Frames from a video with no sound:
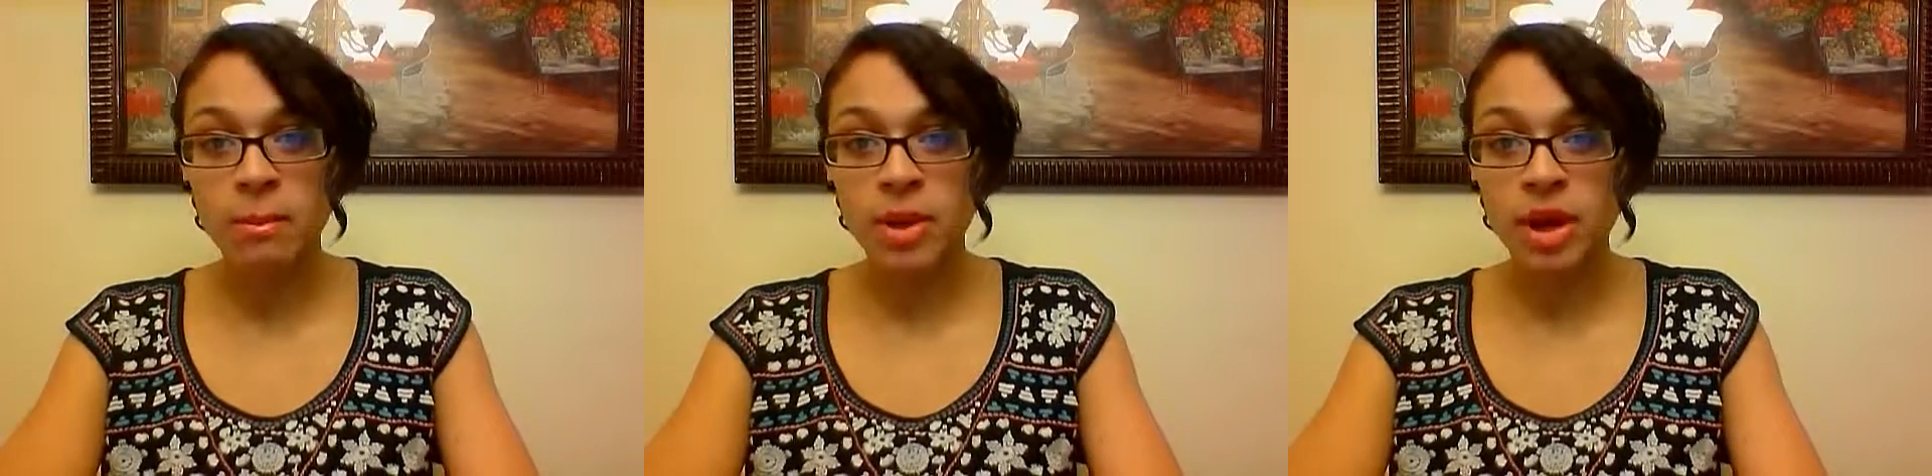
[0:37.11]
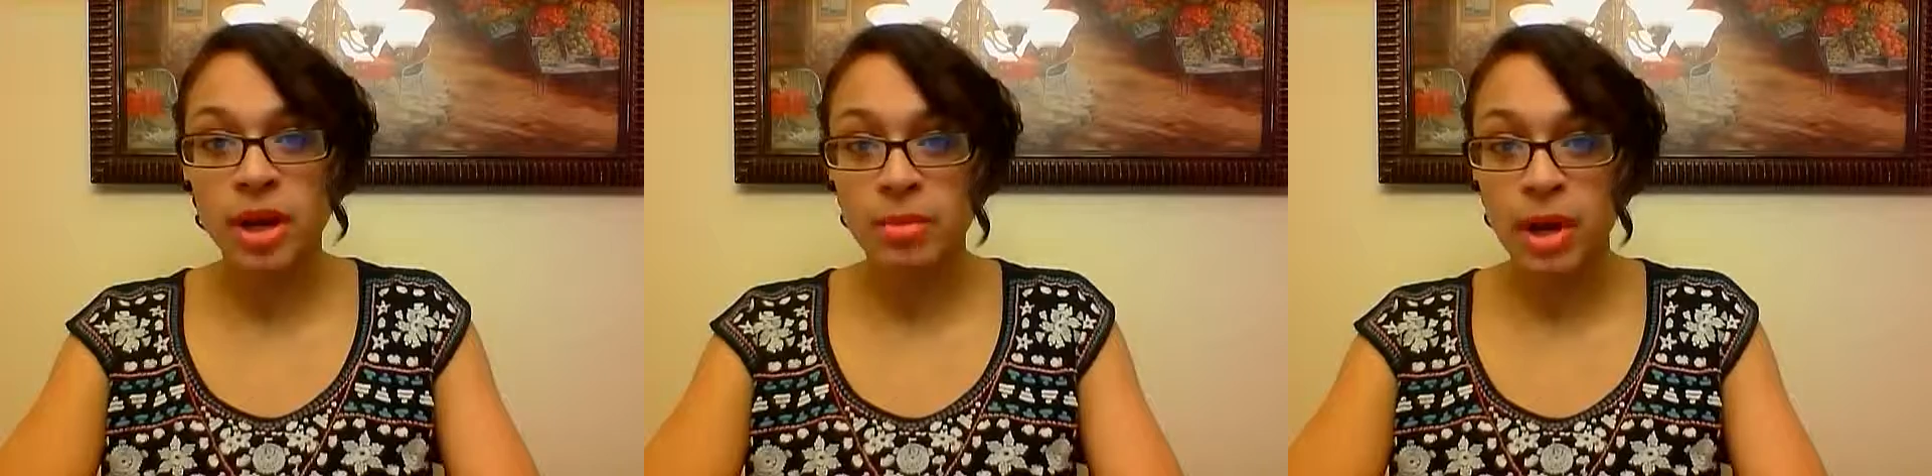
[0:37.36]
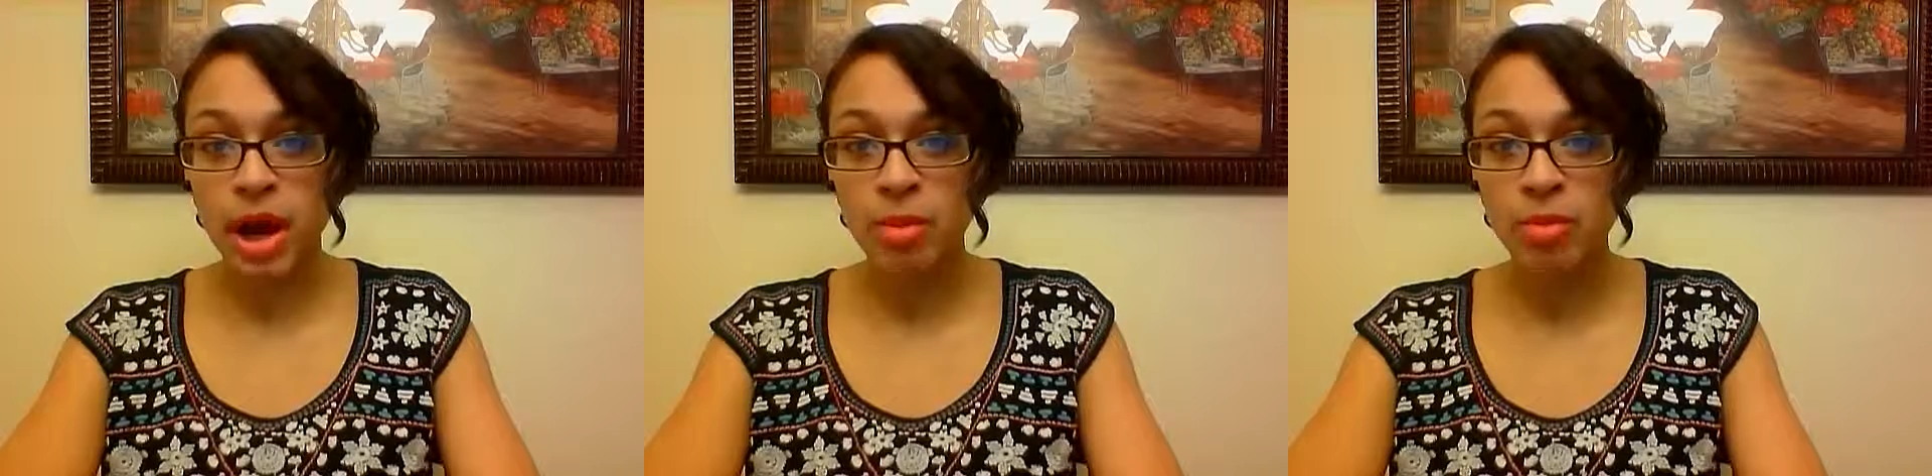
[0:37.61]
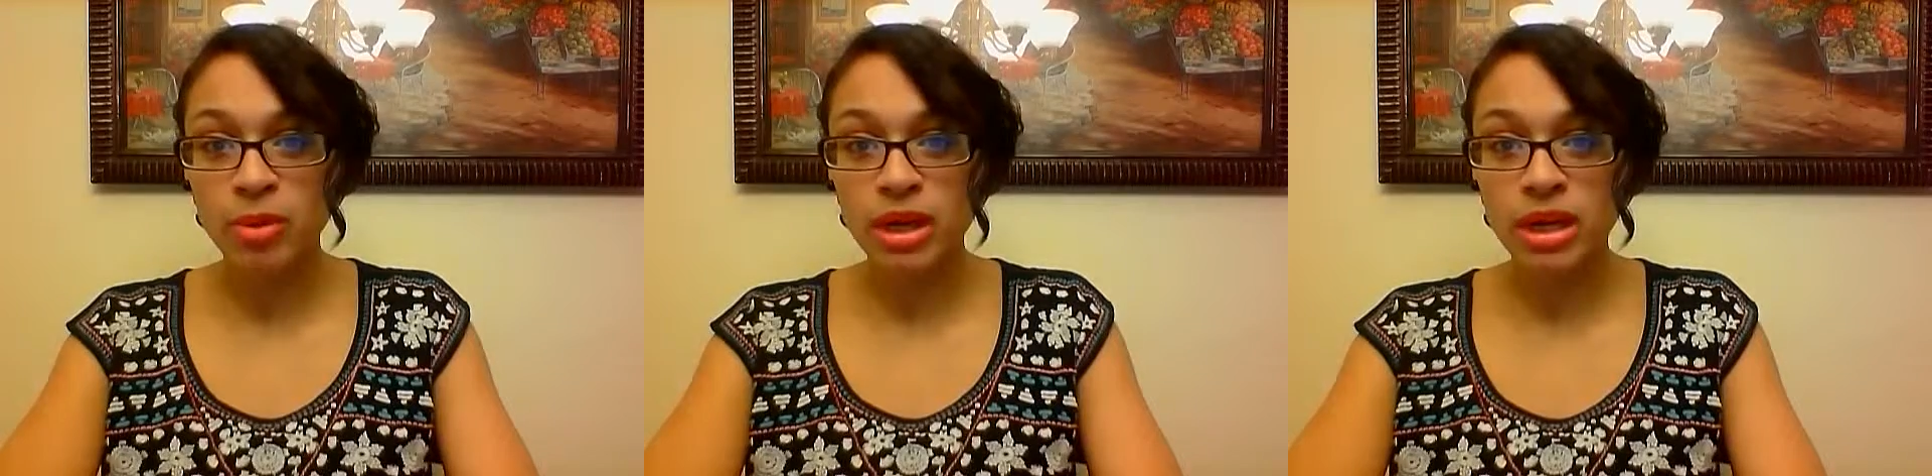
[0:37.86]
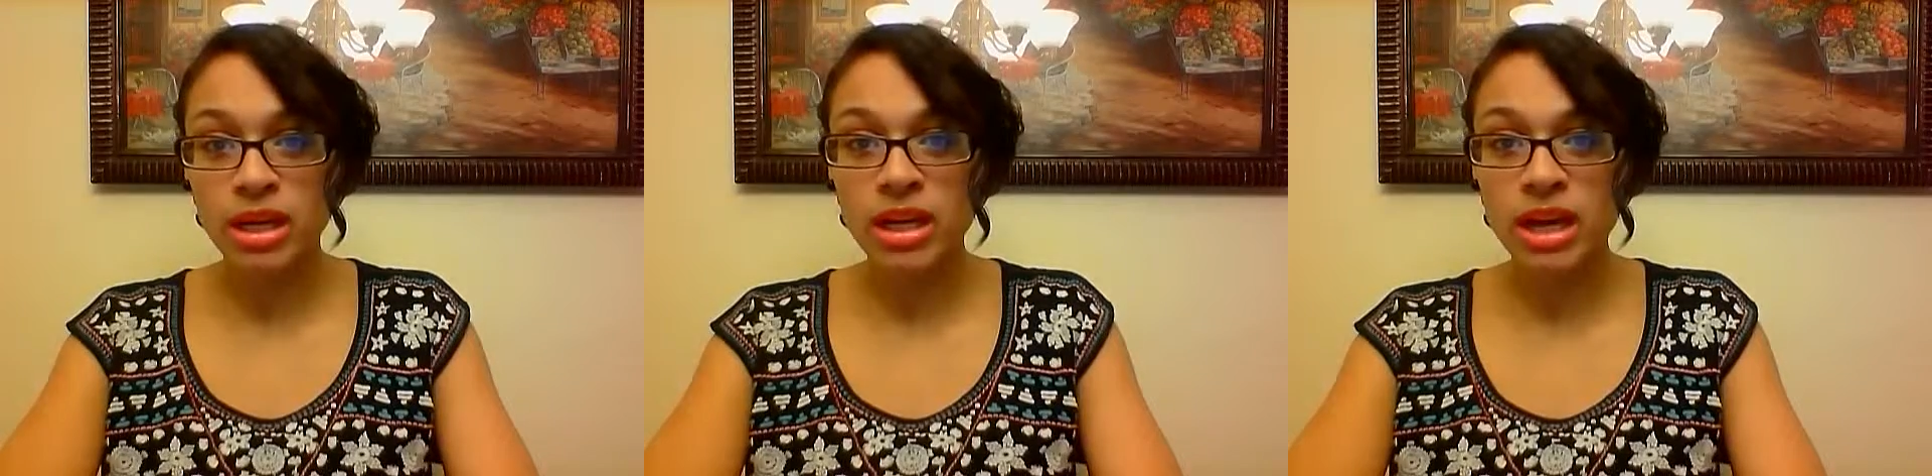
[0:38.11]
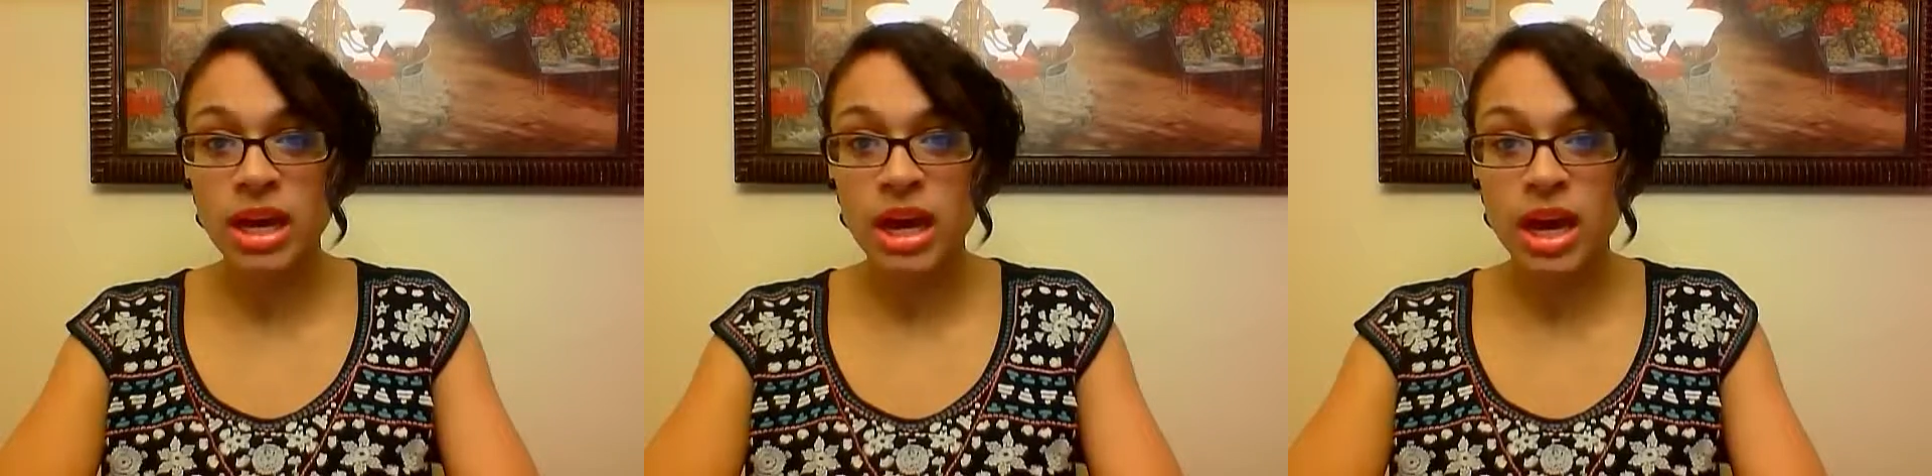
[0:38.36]
bearing Bible
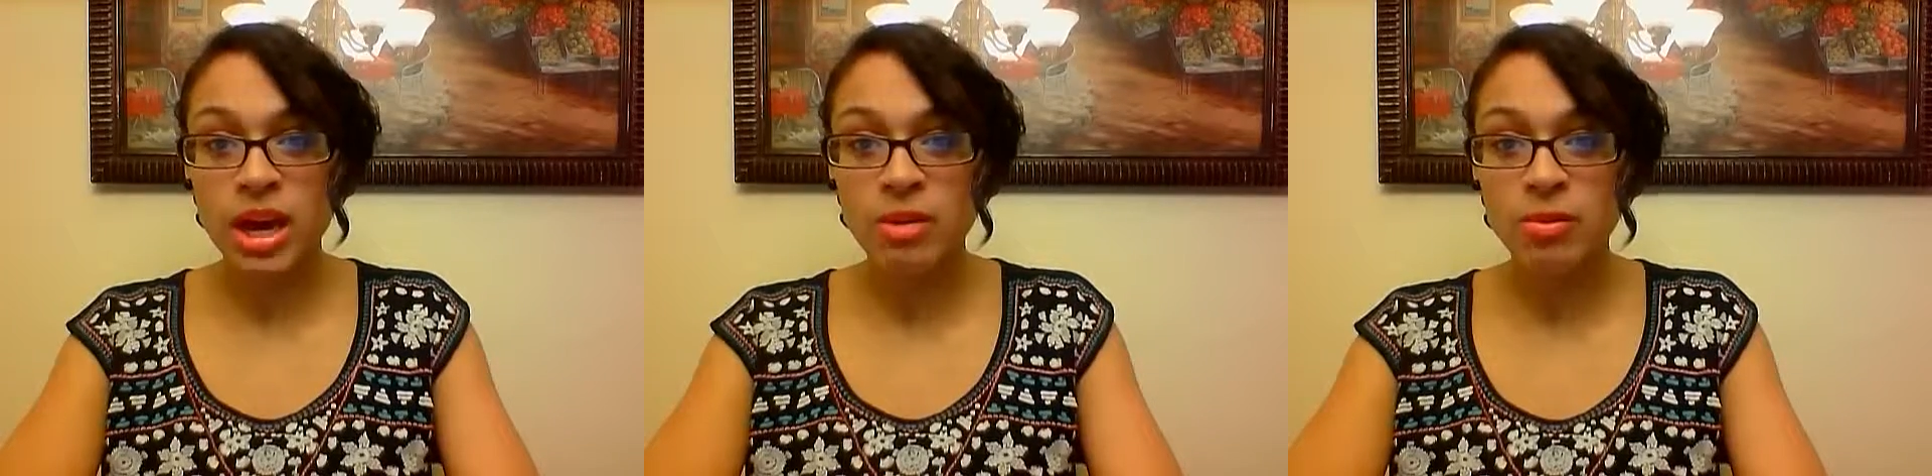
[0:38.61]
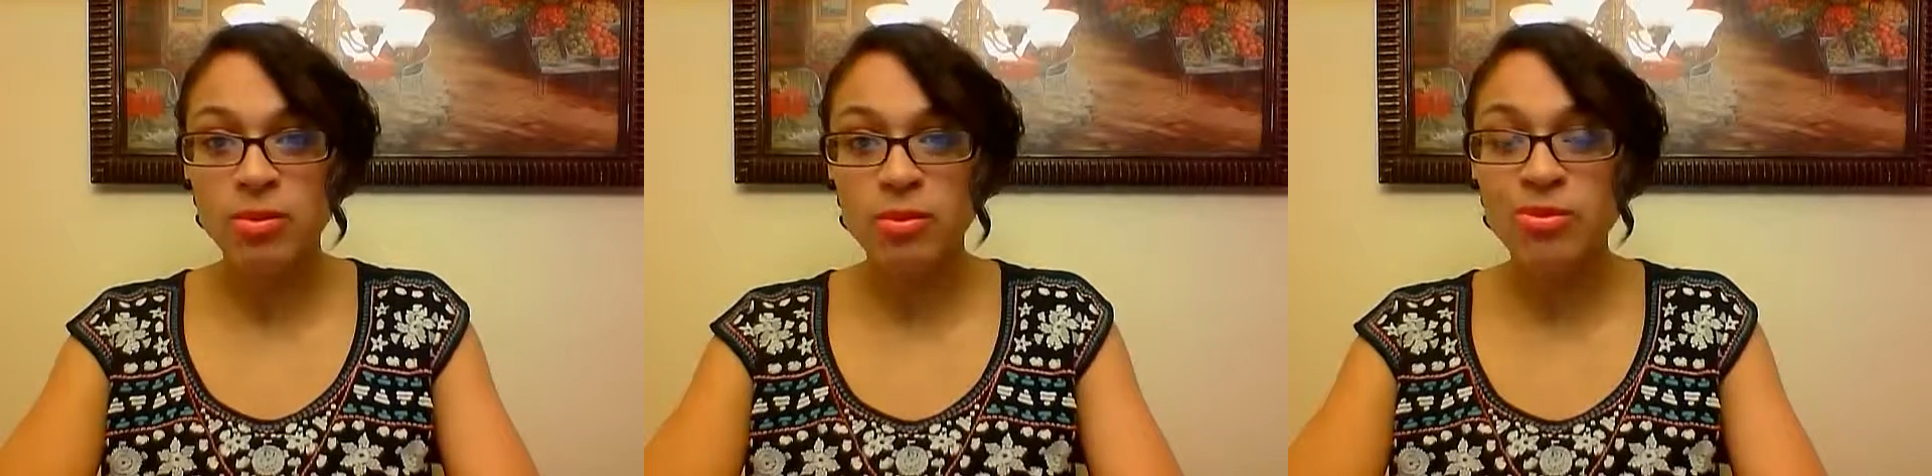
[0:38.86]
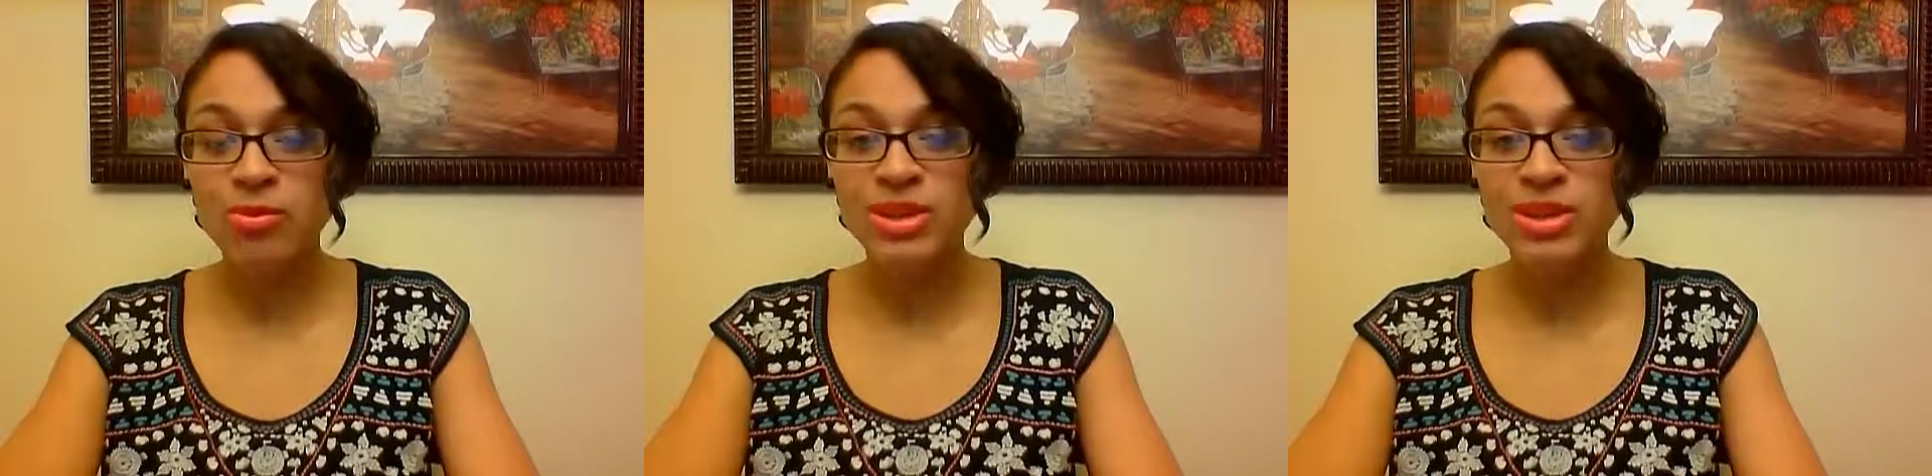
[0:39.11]
reading and